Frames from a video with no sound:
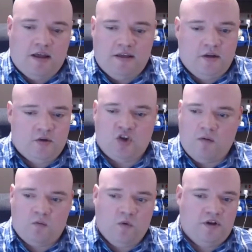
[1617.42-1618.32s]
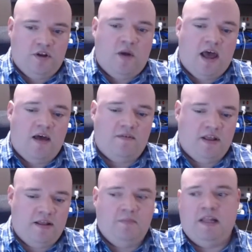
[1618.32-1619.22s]
you know, software do you have?
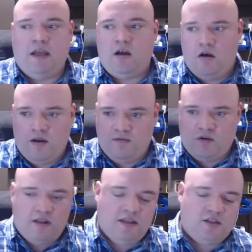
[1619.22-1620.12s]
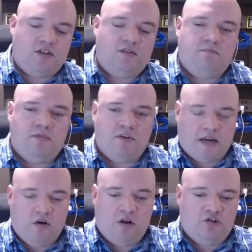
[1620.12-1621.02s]
And they'd be like, oh, I've got this
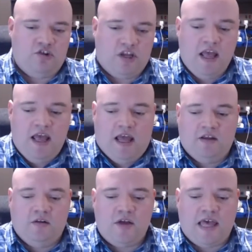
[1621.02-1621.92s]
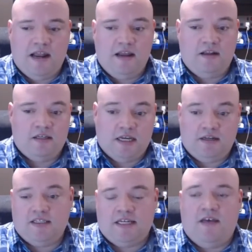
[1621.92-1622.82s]
technology. And you look at it and it's like,
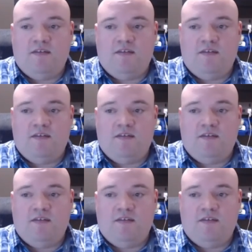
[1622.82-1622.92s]
does it have